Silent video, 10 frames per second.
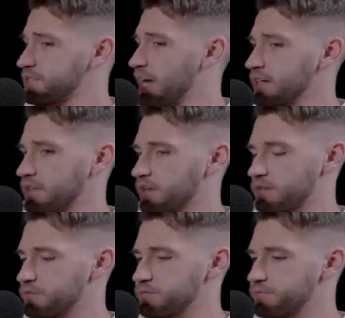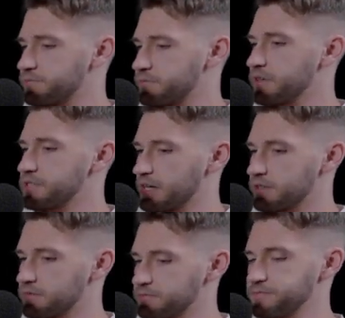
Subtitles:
Exactly. Yeah.